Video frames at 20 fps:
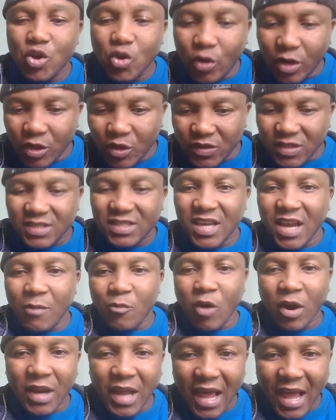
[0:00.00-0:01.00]
You're gonna use the
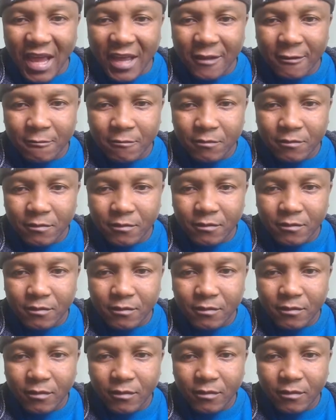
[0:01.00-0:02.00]
same one, A,
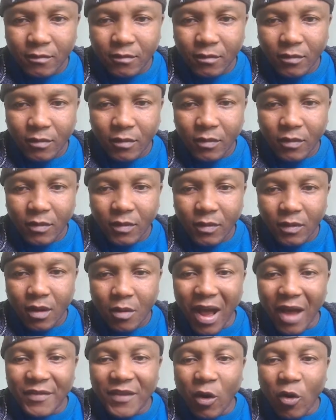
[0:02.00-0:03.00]

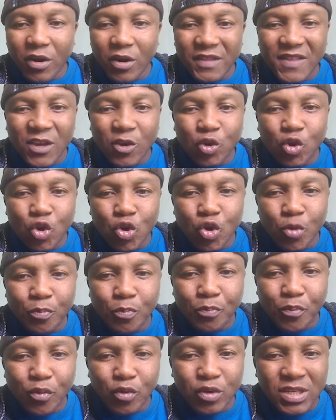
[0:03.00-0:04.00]
but the only thing you do, you
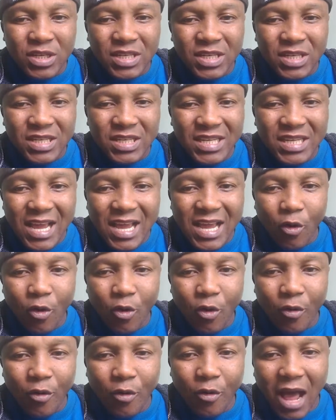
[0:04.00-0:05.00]
put T on
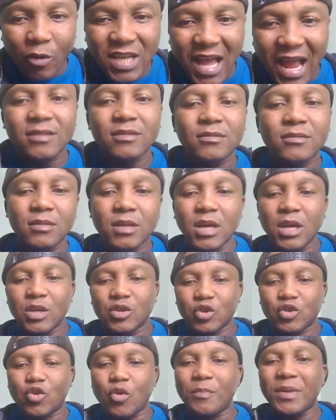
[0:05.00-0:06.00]
outside.
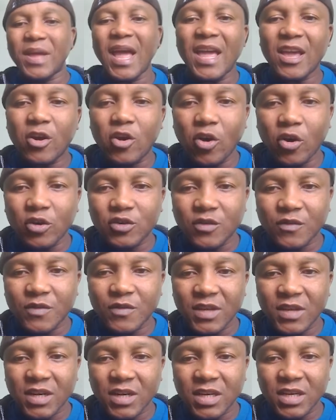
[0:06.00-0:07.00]
So it's gonna be A cos of
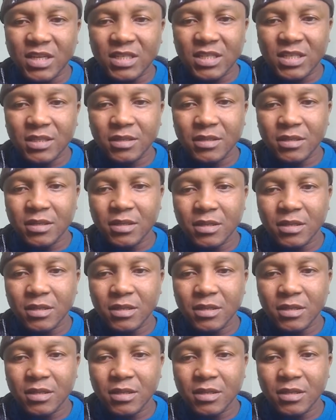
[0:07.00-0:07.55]
3T,